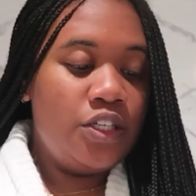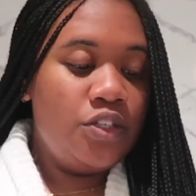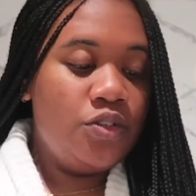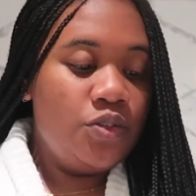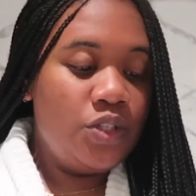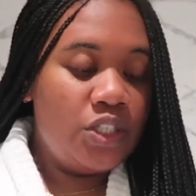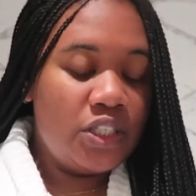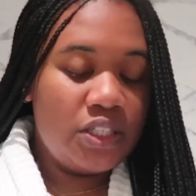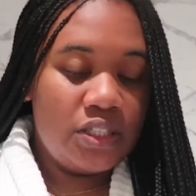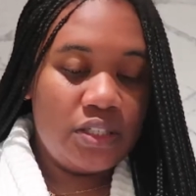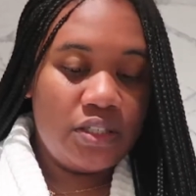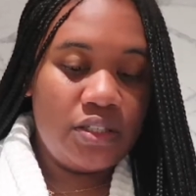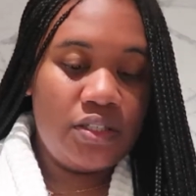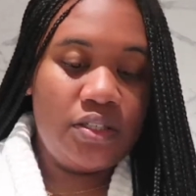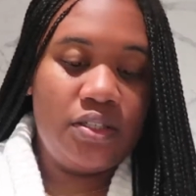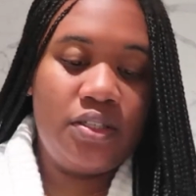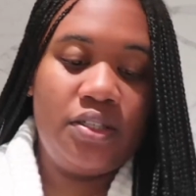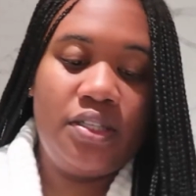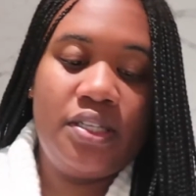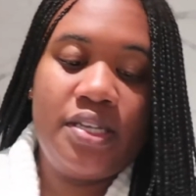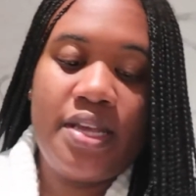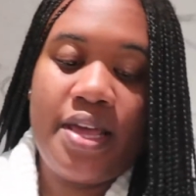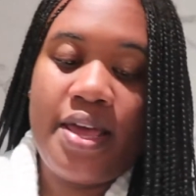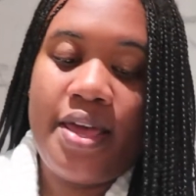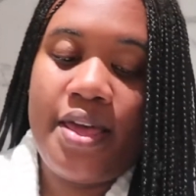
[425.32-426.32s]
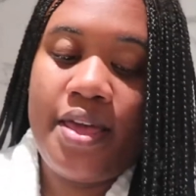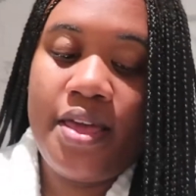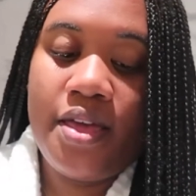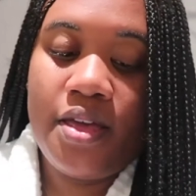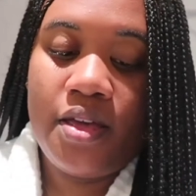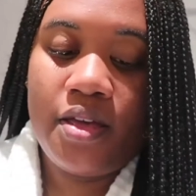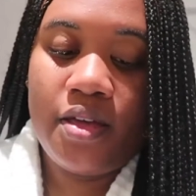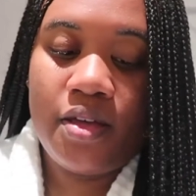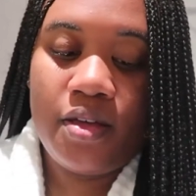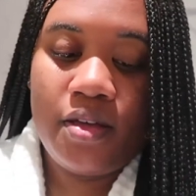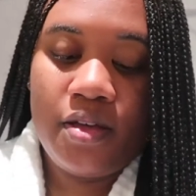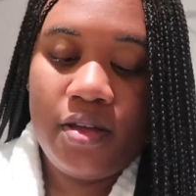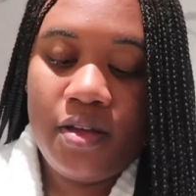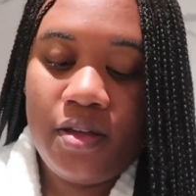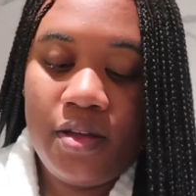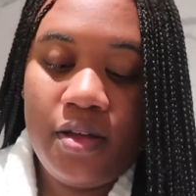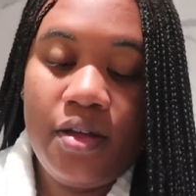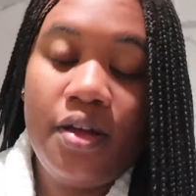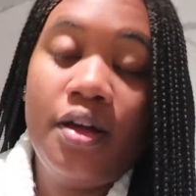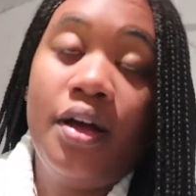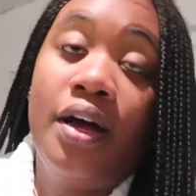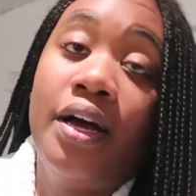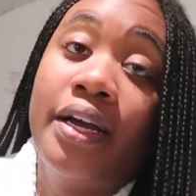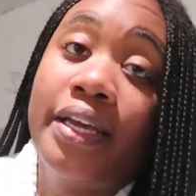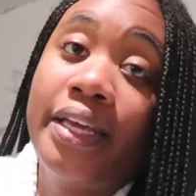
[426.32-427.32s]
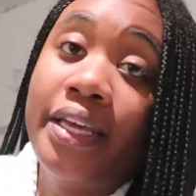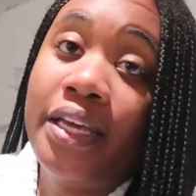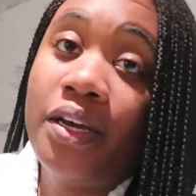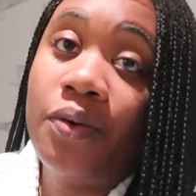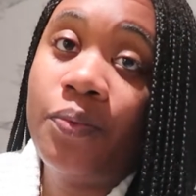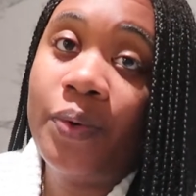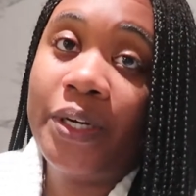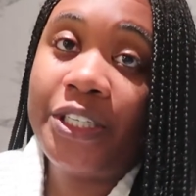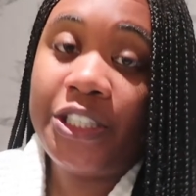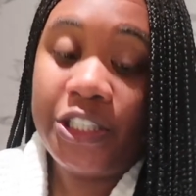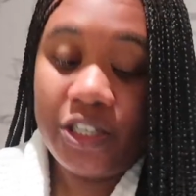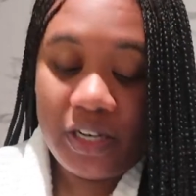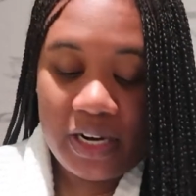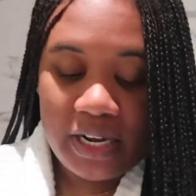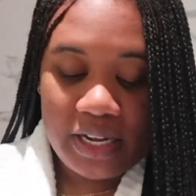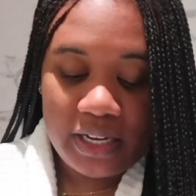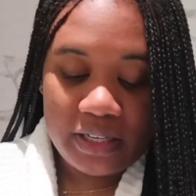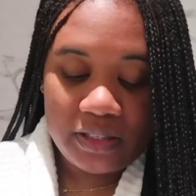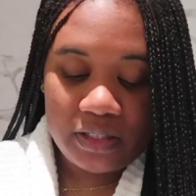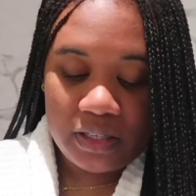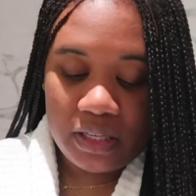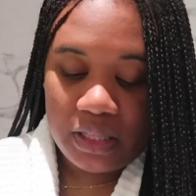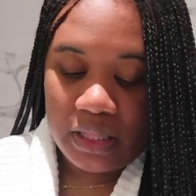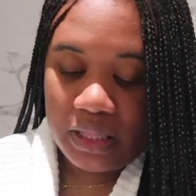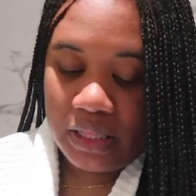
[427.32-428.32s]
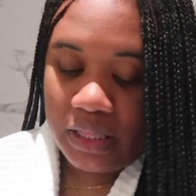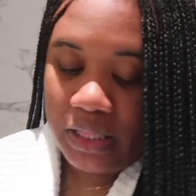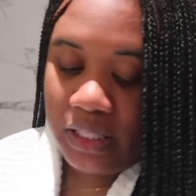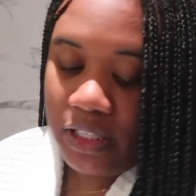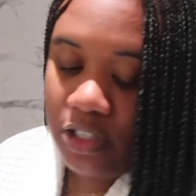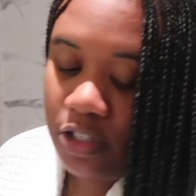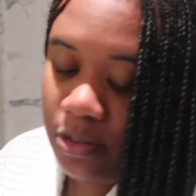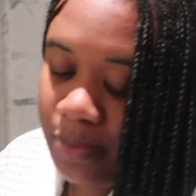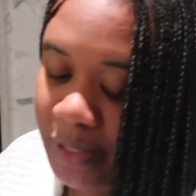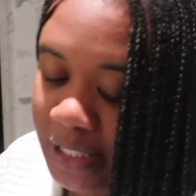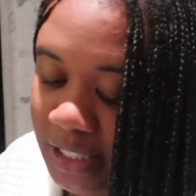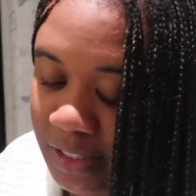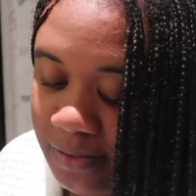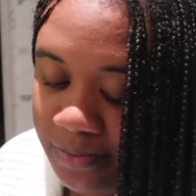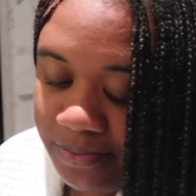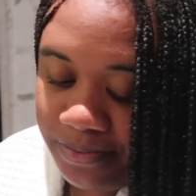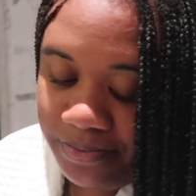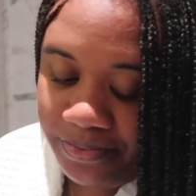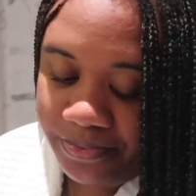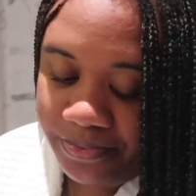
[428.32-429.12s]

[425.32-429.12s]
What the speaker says: you just take, again, wash your hands a little bit.